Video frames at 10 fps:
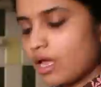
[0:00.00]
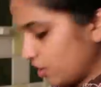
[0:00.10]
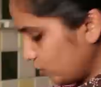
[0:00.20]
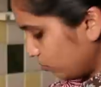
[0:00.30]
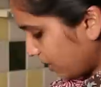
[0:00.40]

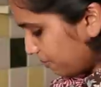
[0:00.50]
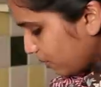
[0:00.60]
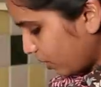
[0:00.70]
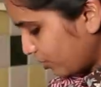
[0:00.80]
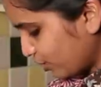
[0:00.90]
You might
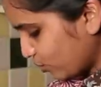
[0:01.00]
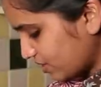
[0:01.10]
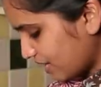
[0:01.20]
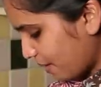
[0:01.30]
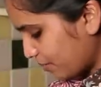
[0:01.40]
be wondering
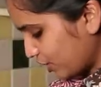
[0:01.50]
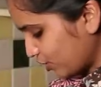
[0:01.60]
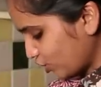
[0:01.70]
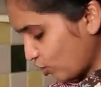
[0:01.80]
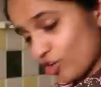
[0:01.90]
what's happening
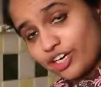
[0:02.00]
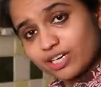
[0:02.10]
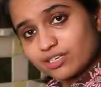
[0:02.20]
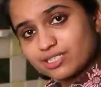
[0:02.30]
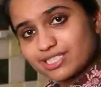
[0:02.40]
to the
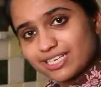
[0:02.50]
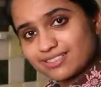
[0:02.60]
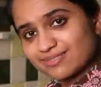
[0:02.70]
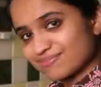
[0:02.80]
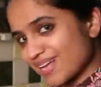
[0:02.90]
coriander
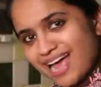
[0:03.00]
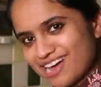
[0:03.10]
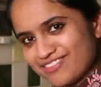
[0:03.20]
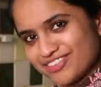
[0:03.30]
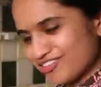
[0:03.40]
sticks. I
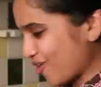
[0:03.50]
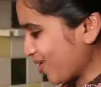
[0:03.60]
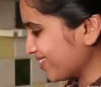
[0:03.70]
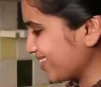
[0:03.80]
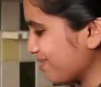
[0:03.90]
haven't
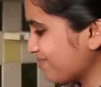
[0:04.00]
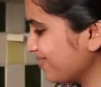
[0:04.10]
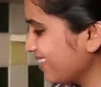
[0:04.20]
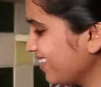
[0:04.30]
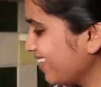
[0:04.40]
forgotten them.
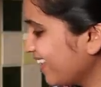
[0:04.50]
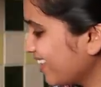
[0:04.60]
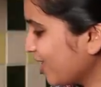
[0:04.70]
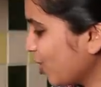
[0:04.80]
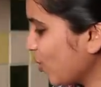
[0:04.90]

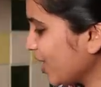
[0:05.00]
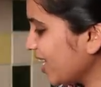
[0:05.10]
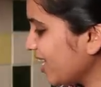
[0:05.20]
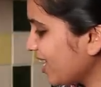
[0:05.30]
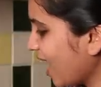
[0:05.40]
They're
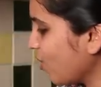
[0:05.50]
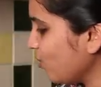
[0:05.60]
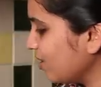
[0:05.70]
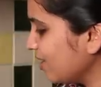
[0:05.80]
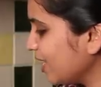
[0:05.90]
going in
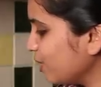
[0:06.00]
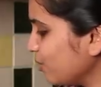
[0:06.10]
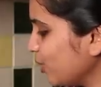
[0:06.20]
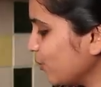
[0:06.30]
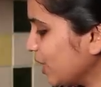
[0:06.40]
now, in
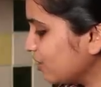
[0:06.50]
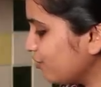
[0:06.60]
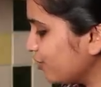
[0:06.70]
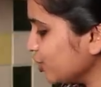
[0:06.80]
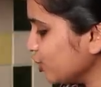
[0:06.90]
between the
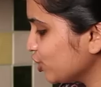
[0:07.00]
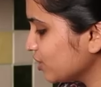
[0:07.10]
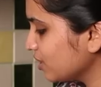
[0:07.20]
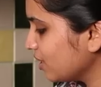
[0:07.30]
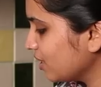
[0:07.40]
fish.
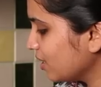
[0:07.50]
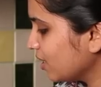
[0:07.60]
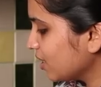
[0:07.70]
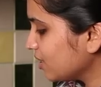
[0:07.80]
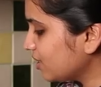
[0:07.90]

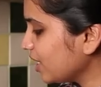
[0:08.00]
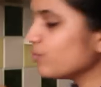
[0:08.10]
The thing